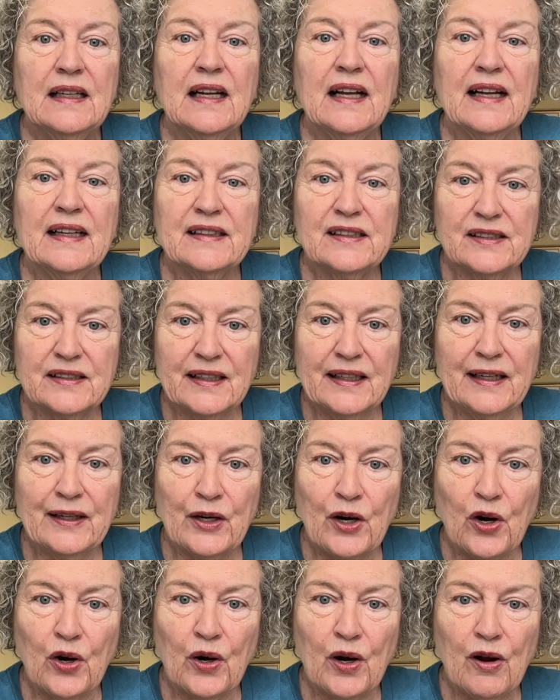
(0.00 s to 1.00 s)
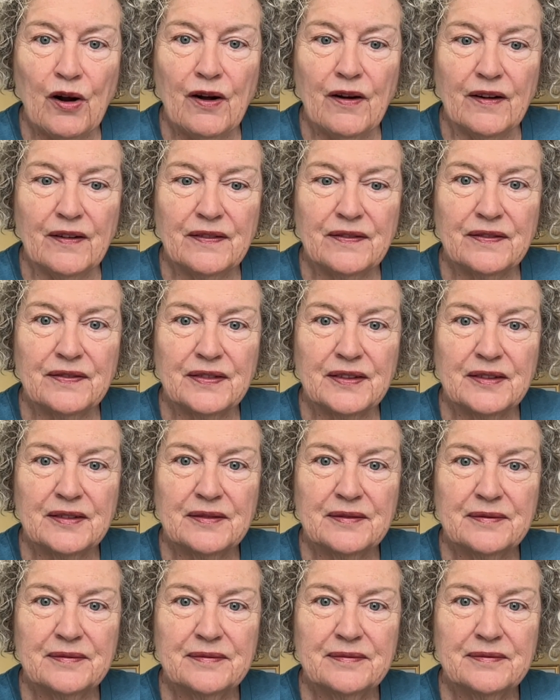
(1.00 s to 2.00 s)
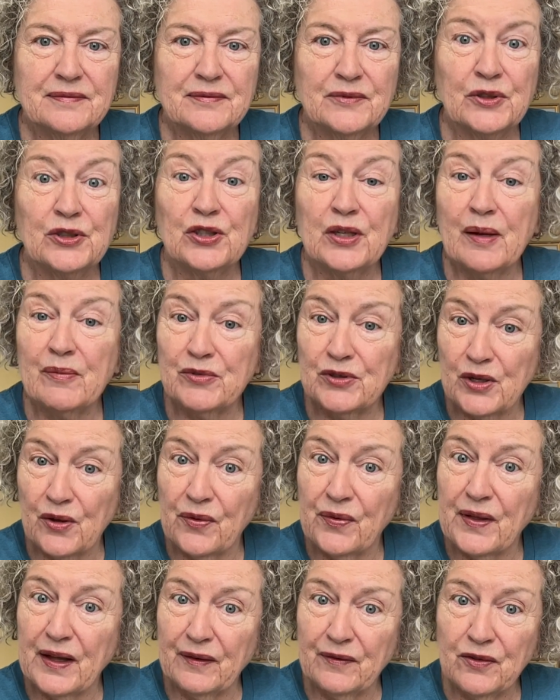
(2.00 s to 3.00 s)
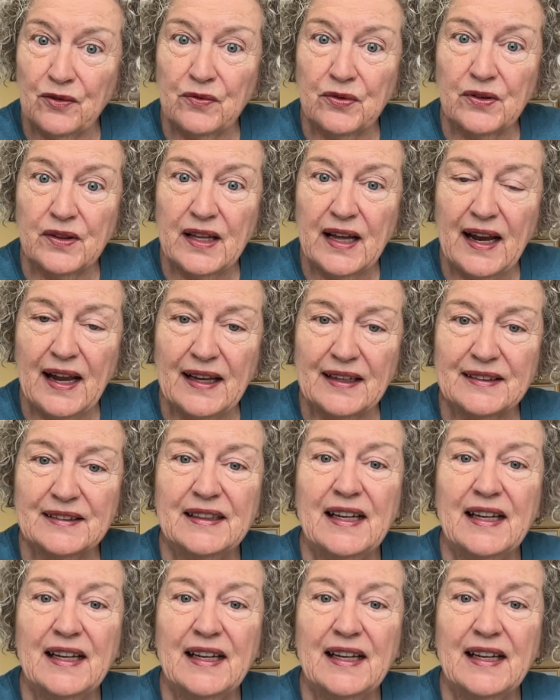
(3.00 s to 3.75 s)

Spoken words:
and seeing her off, which I'm so thankful for that.